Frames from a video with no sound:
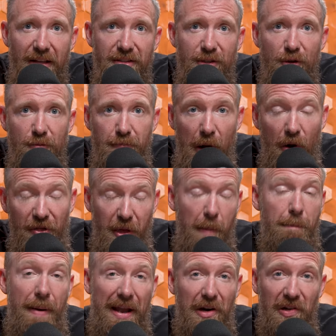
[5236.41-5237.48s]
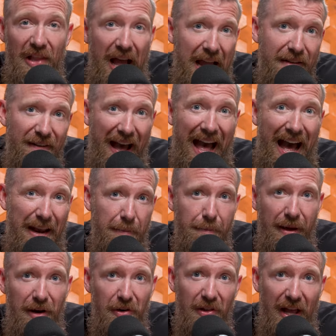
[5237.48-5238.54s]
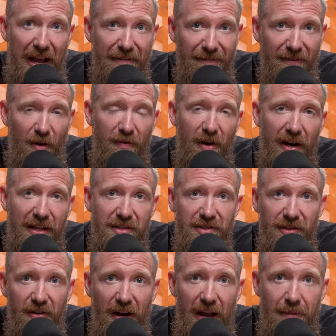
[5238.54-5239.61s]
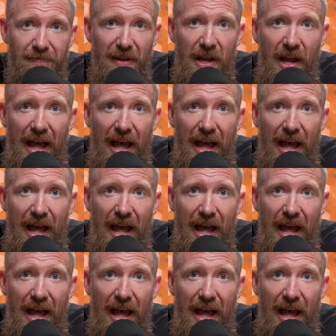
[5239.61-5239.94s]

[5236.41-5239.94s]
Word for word: to both Better Life at Better Life over on Instagram,